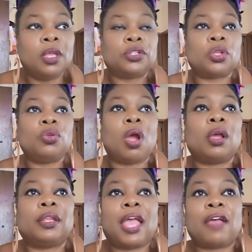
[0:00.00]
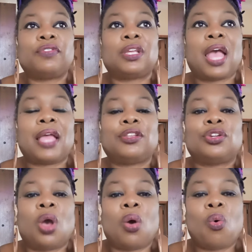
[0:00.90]
So you are going to have to kind of
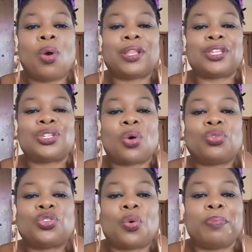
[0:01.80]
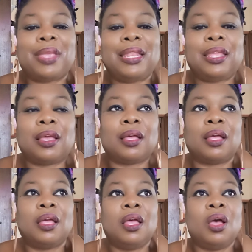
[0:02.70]
go on a social
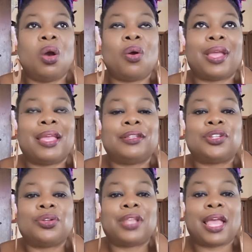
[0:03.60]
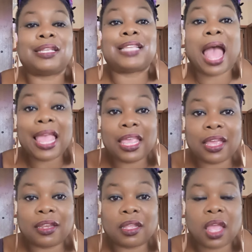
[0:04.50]
media or internet
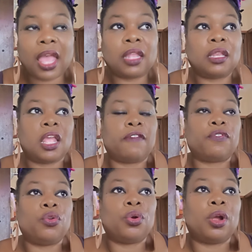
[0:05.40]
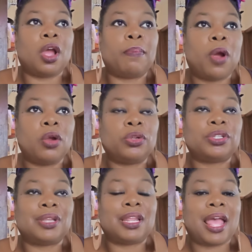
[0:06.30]
diet. And if you're a
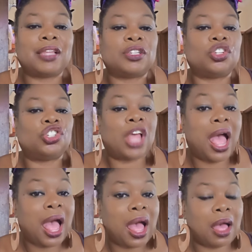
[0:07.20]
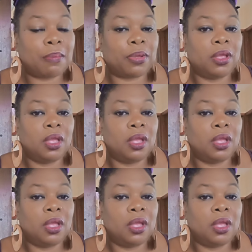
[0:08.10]
person that has a job